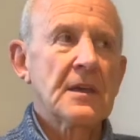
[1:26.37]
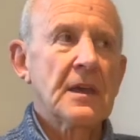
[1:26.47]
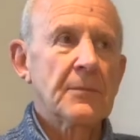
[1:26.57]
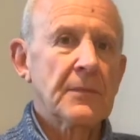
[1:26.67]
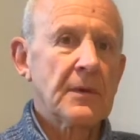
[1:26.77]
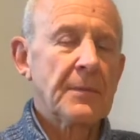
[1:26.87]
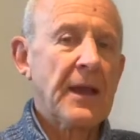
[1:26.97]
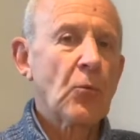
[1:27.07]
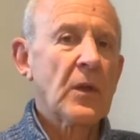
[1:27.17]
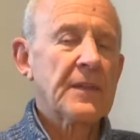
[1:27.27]
and
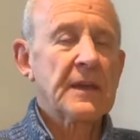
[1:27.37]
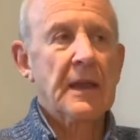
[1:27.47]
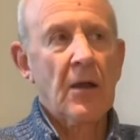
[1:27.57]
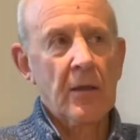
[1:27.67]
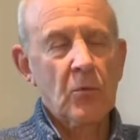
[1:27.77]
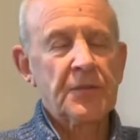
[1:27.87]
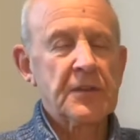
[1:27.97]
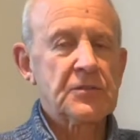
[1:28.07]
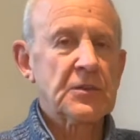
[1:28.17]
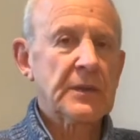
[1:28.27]
about where they're going, what they're
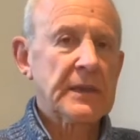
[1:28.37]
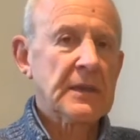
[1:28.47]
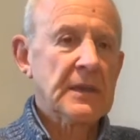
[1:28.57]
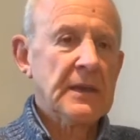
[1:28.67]
doing.